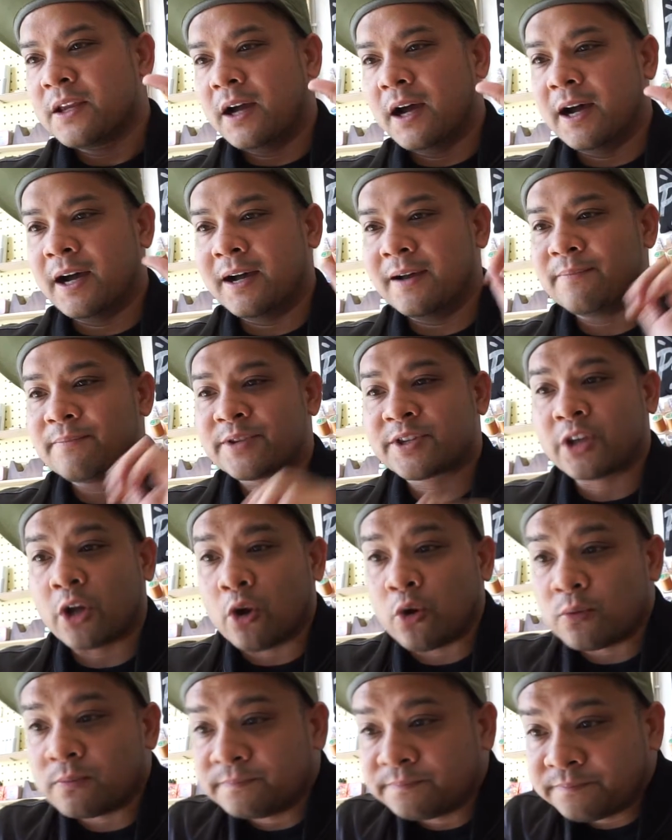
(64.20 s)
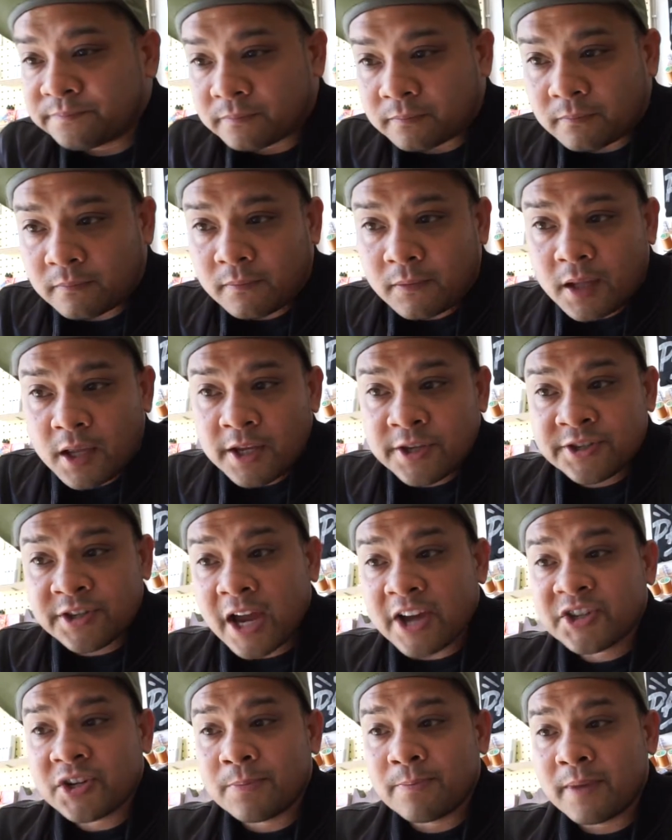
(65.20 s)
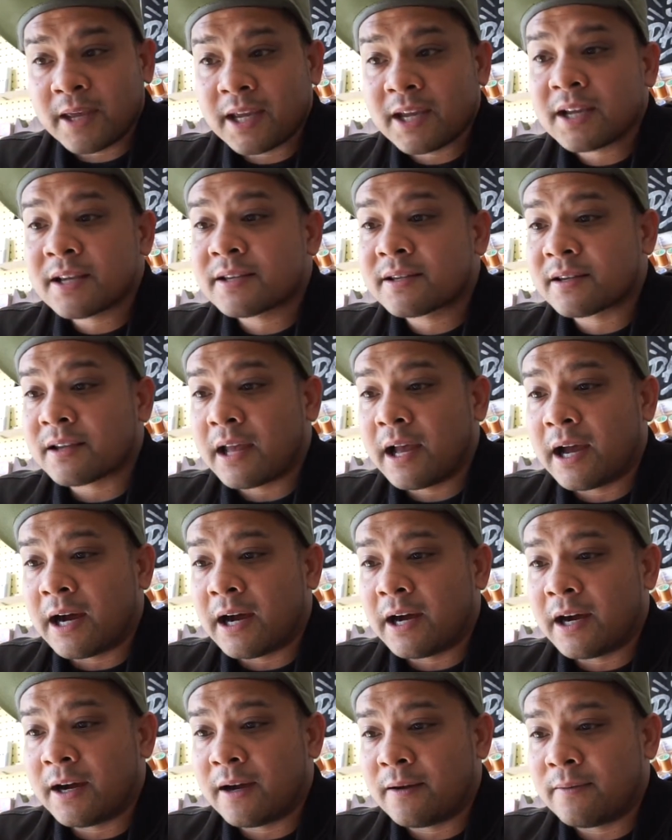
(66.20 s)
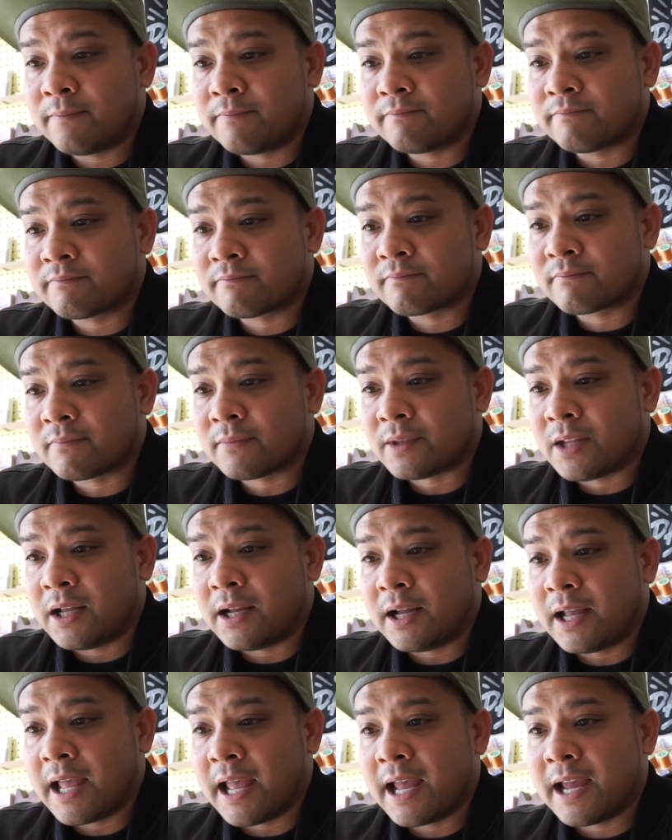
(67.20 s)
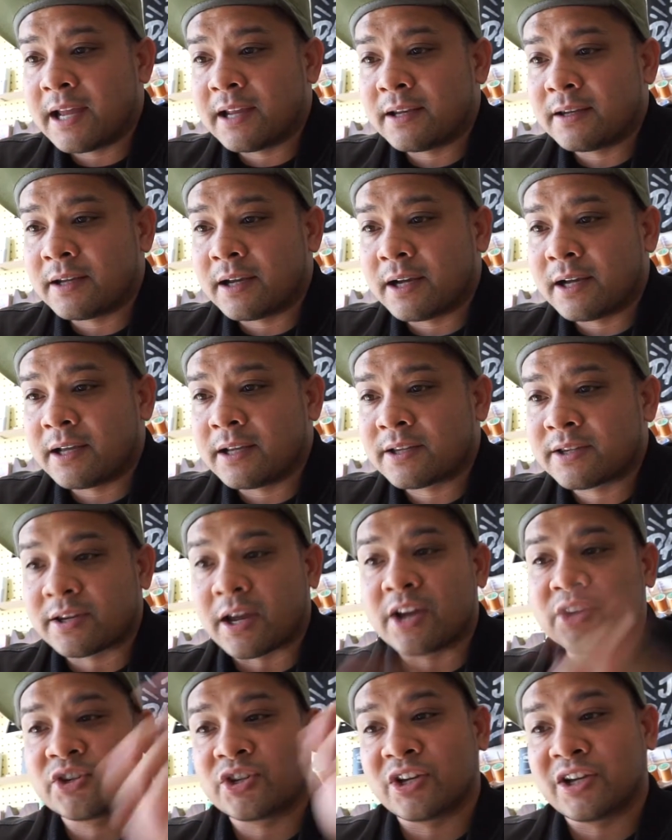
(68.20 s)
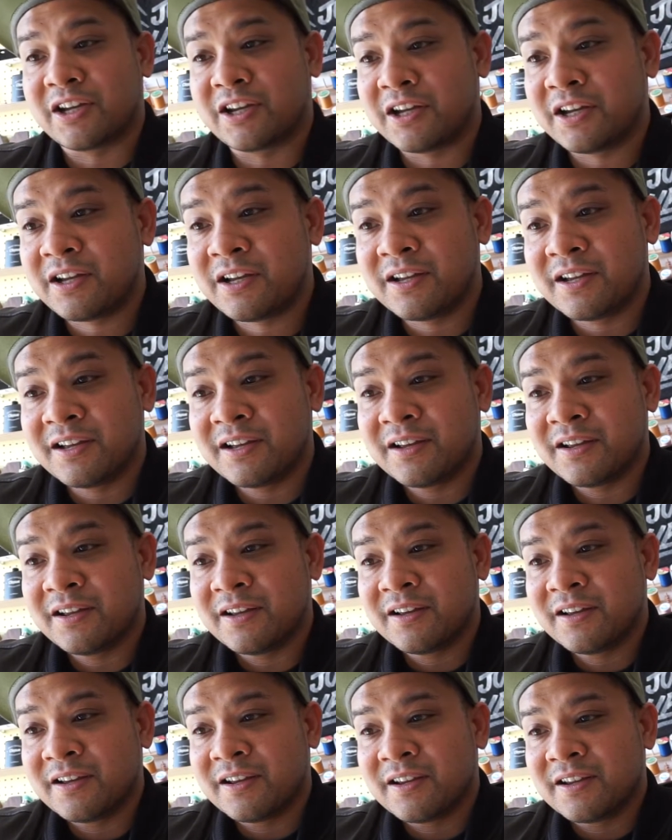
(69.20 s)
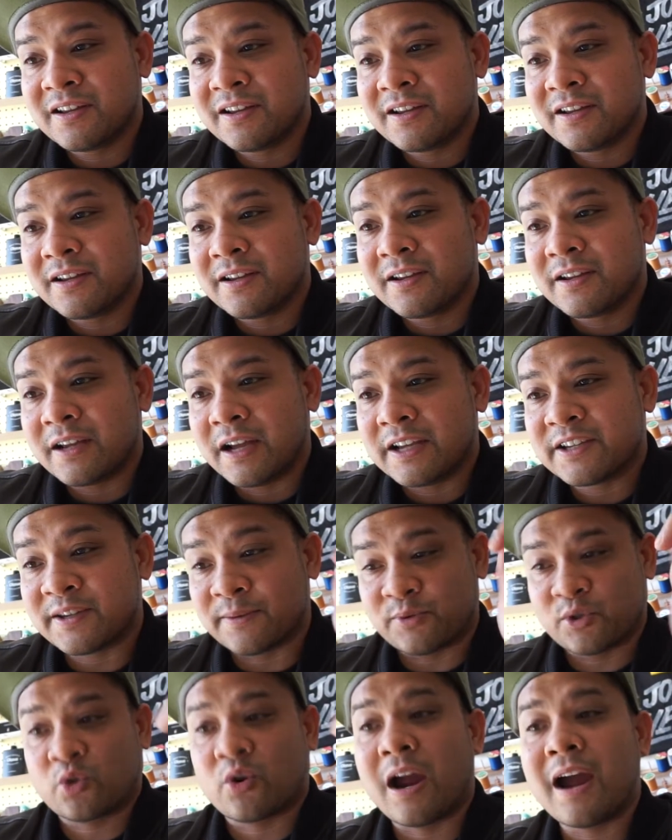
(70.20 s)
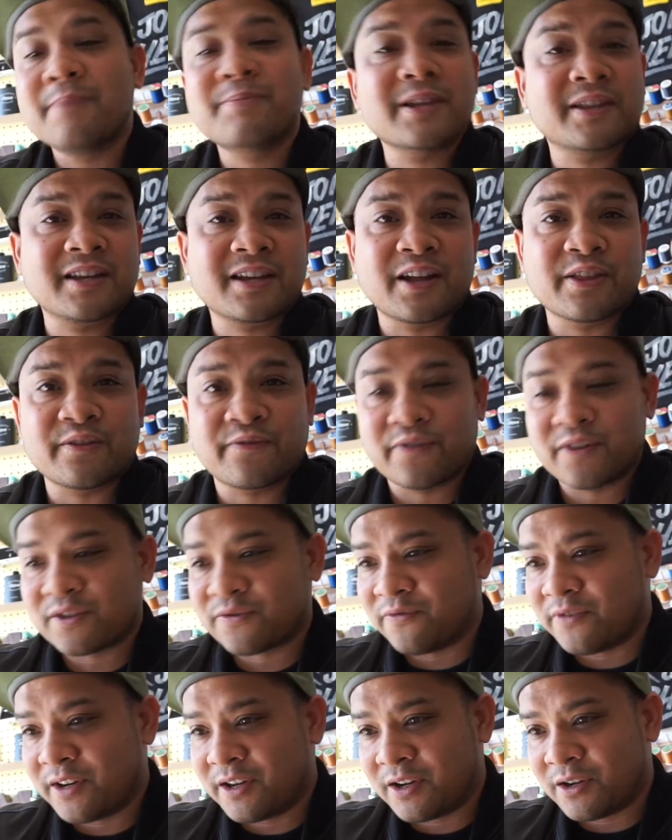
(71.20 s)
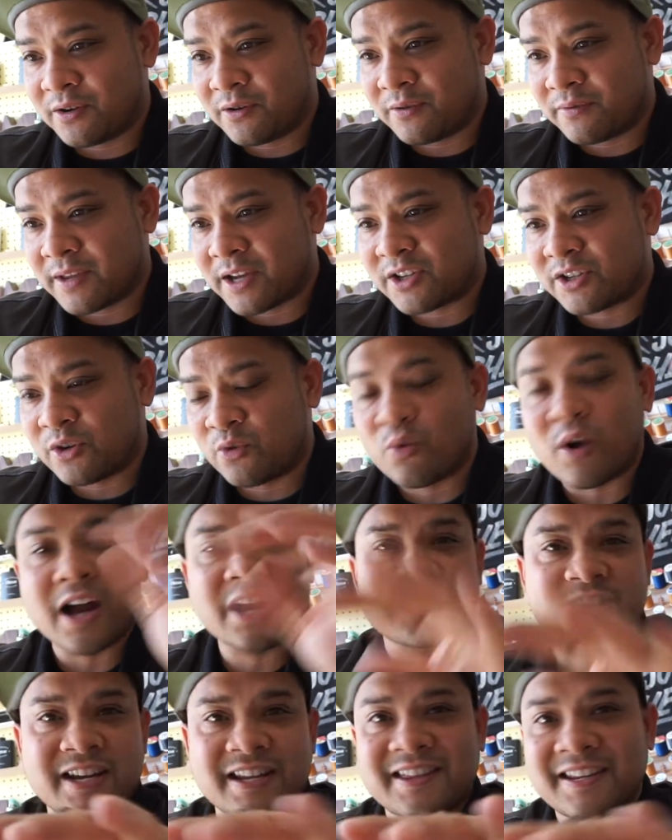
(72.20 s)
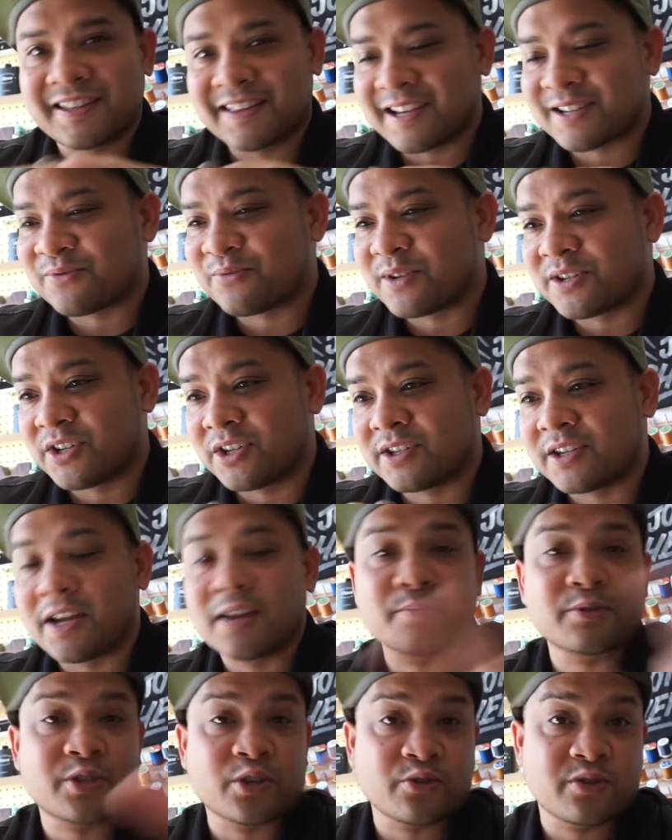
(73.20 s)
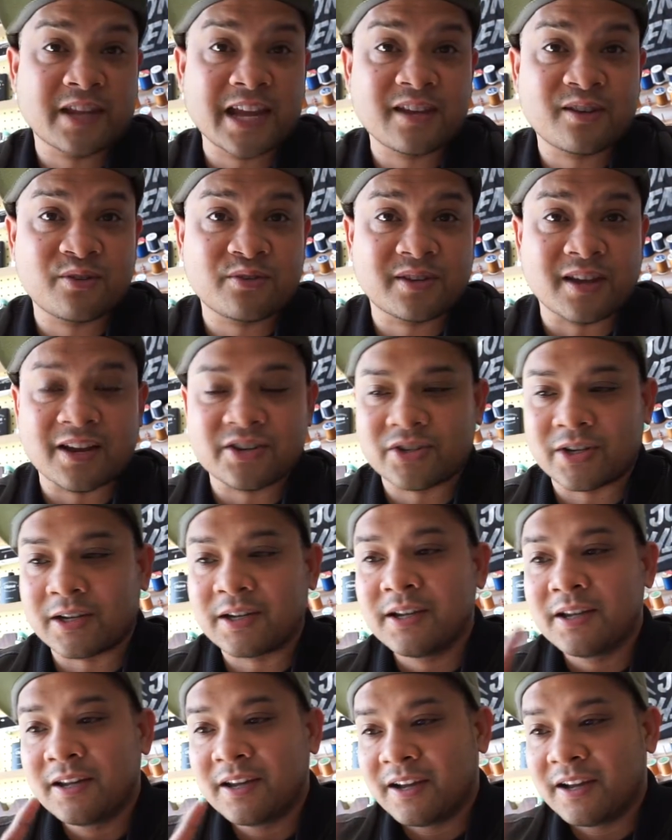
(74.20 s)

Um, so, Sasha Minks um, and uh, Sasha subscribed, I think, on the first video that she watched. I think that's what she's saying. So thank you, Sasha.